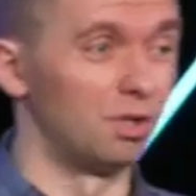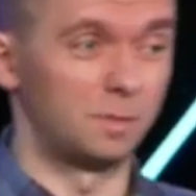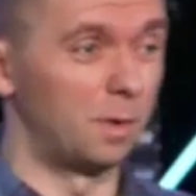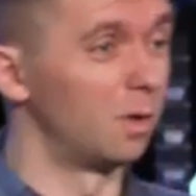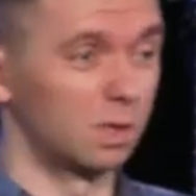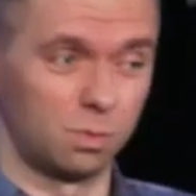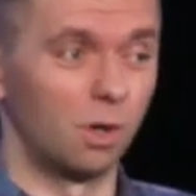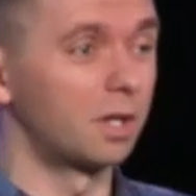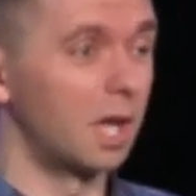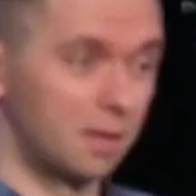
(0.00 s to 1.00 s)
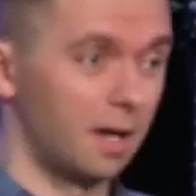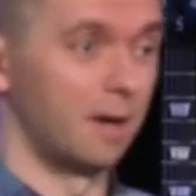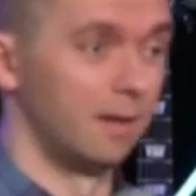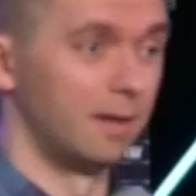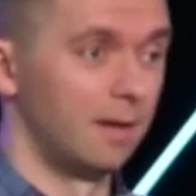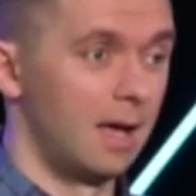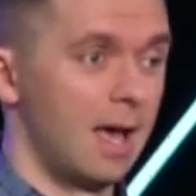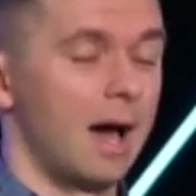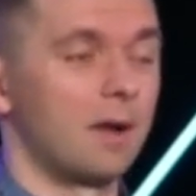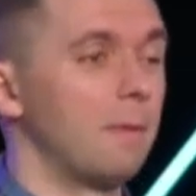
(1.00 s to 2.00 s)
Spirit was working there.
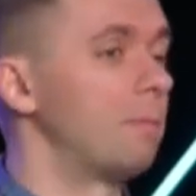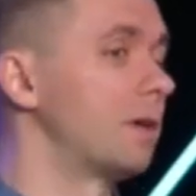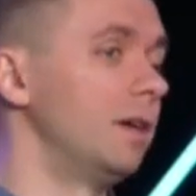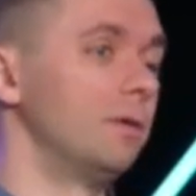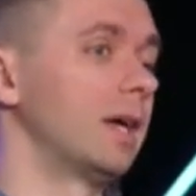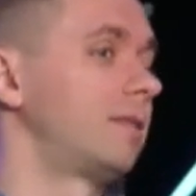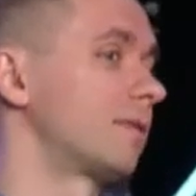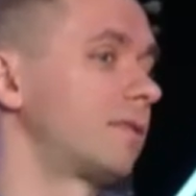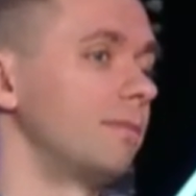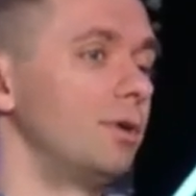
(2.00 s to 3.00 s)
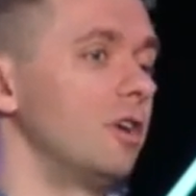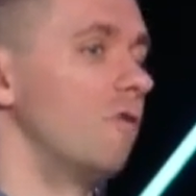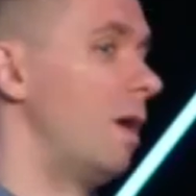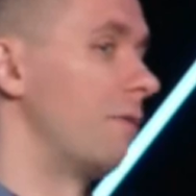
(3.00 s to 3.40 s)
I remember hearing a testimony of my